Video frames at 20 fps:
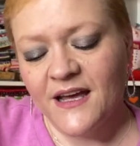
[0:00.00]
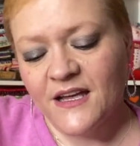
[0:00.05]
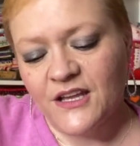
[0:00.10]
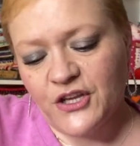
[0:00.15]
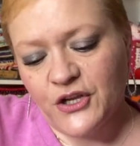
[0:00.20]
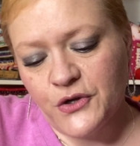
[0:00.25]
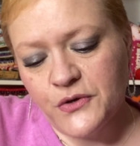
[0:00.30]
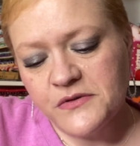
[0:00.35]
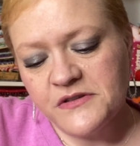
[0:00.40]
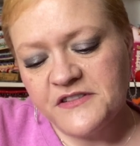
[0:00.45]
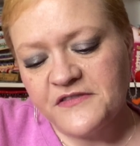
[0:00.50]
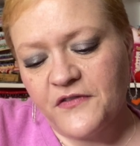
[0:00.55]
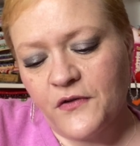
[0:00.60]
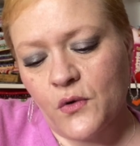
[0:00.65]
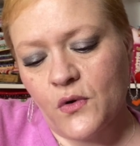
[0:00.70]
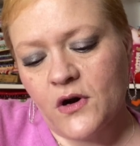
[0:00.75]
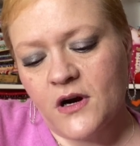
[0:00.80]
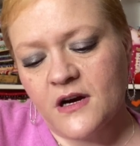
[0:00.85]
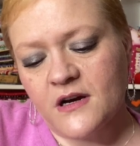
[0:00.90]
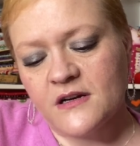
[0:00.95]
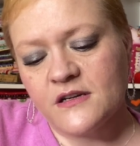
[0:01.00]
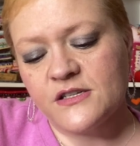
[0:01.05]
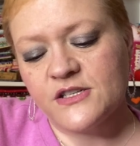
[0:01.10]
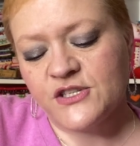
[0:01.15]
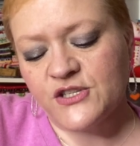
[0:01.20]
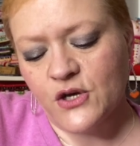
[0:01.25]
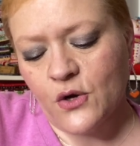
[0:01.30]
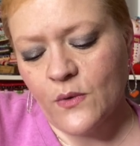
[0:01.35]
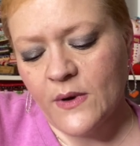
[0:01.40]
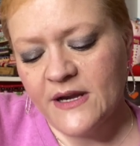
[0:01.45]
Use for
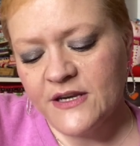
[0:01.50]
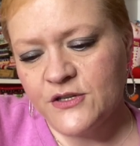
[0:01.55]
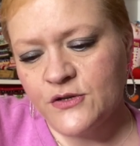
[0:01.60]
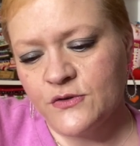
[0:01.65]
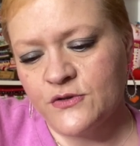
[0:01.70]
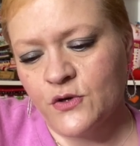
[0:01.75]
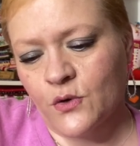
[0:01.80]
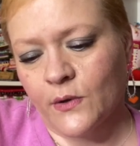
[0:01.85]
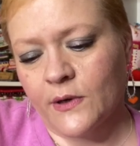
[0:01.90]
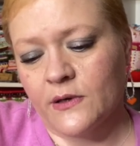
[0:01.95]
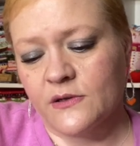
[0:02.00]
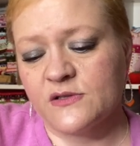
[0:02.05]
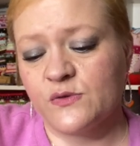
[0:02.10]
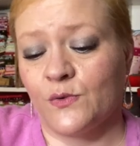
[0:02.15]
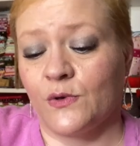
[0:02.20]
sewing tutorials.